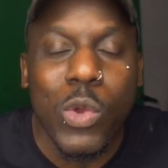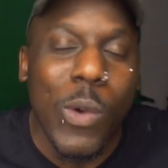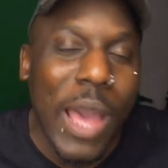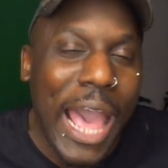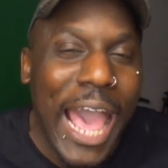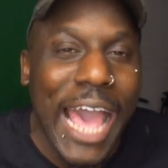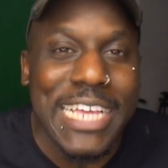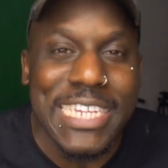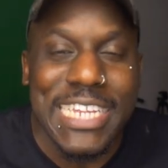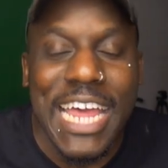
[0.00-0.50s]
who
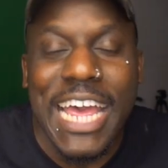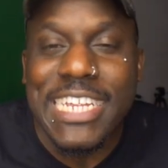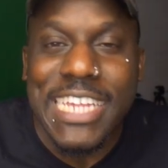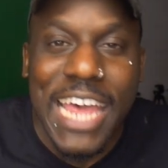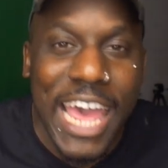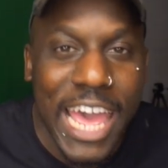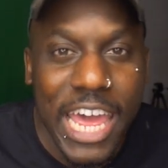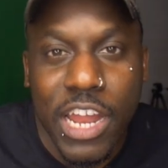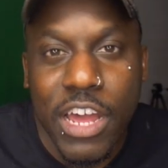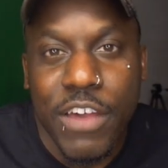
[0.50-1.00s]
acts as
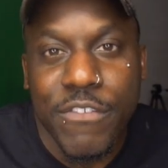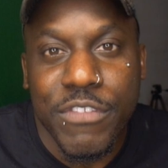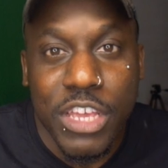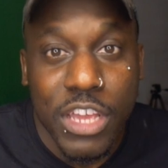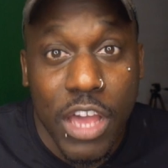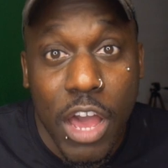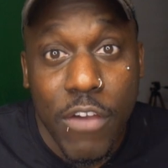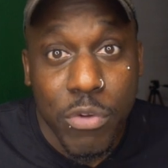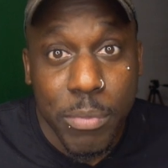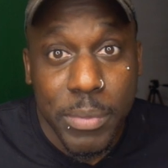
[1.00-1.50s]
head of the
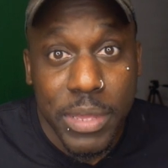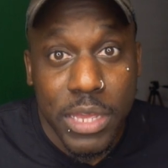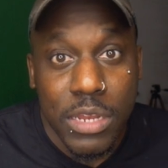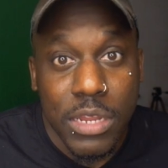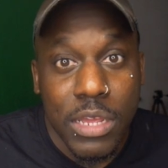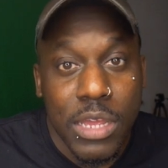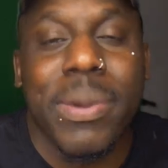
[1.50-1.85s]
government,